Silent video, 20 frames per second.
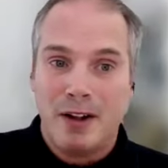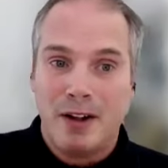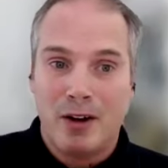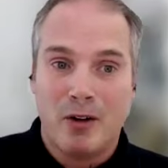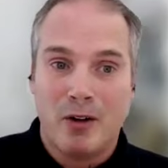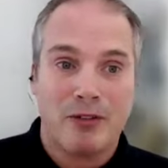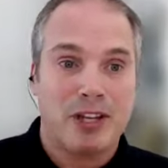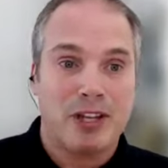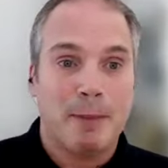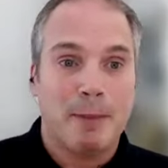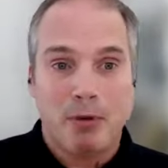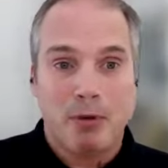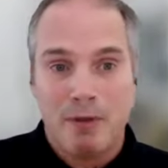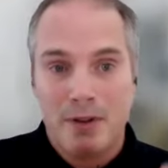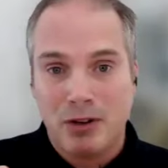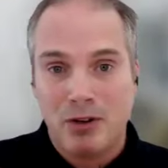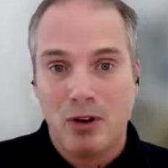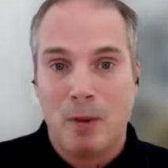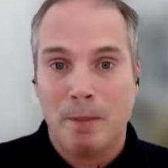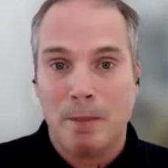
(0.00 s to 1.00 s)

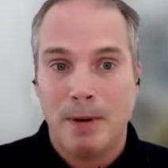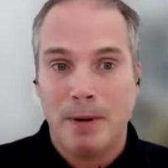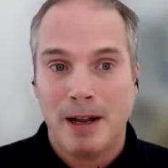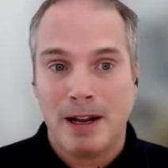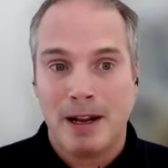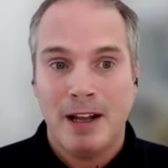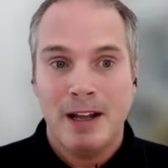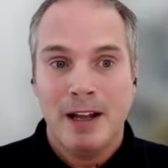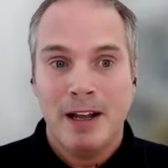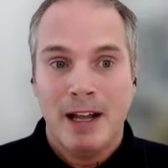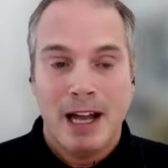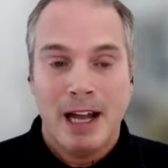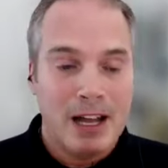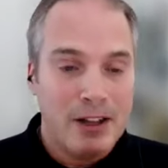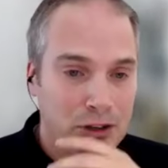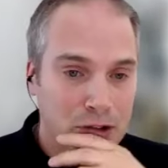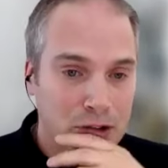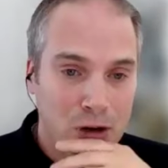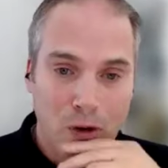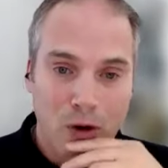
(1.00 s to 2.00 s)
contemporary topic,
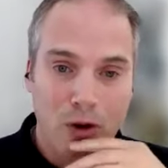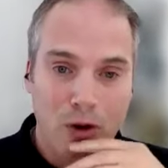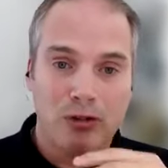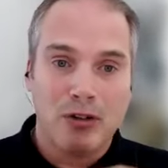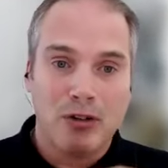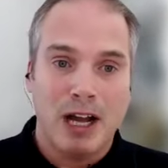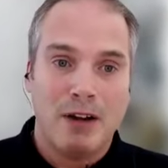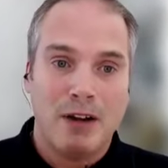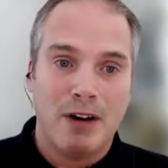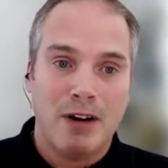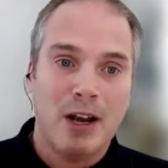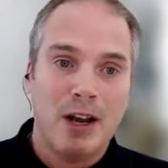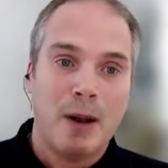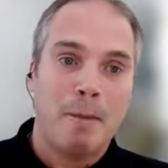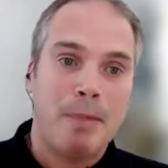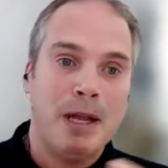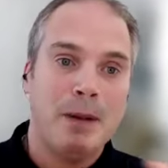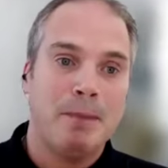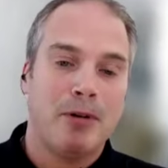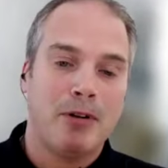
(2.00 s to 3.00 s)
and you also have other
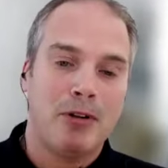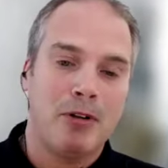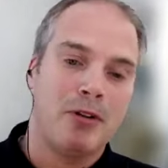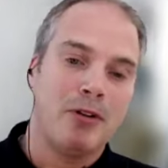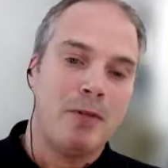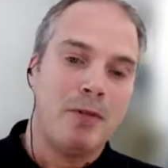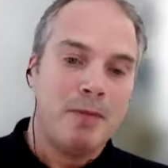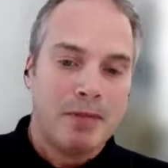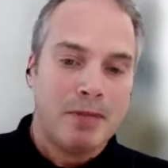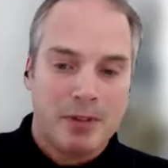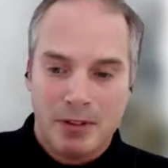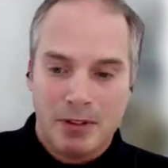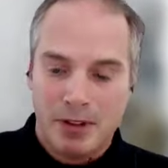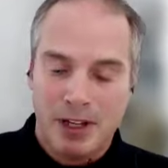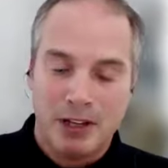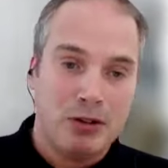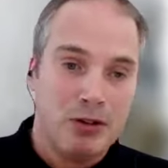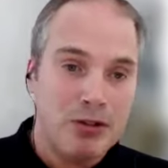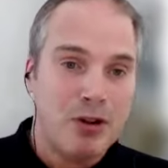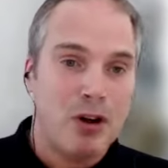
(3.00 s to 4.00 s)
people
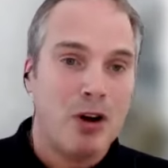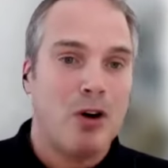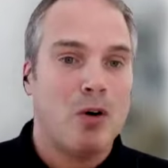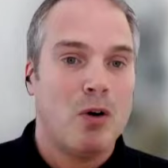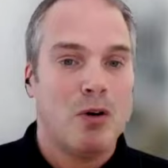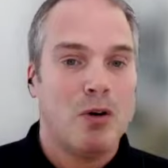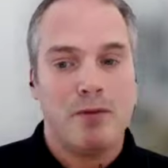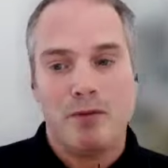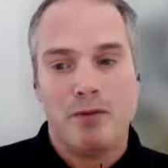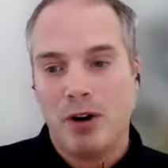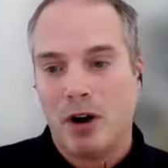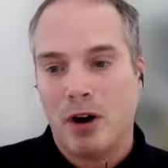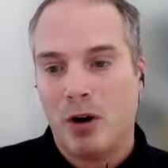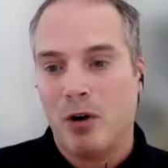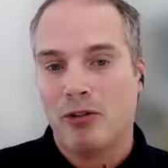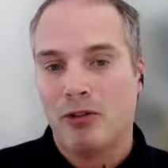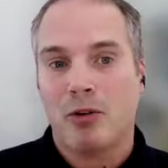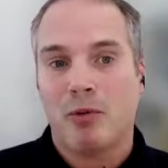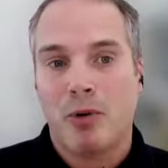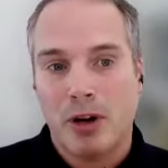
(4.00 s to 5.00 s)
that you know who are
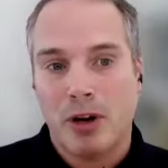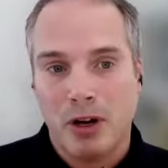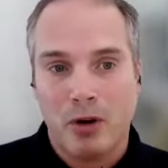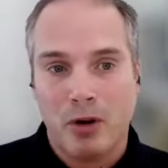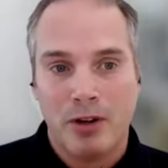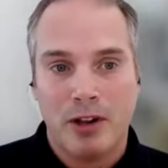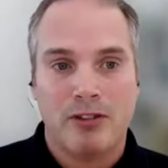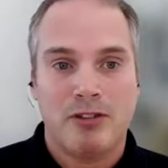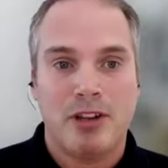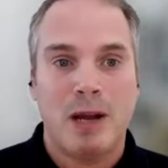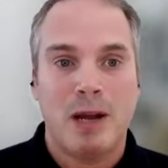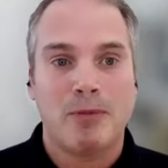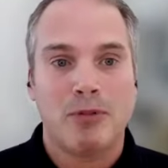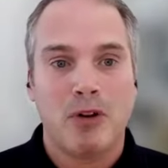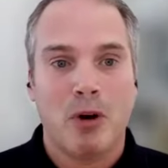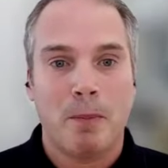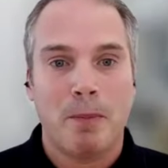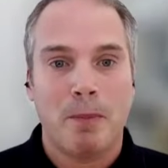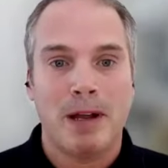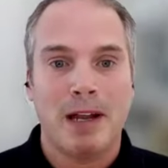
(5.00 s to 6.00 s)
also working on that same
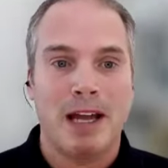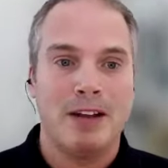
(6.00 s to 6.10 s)
topic,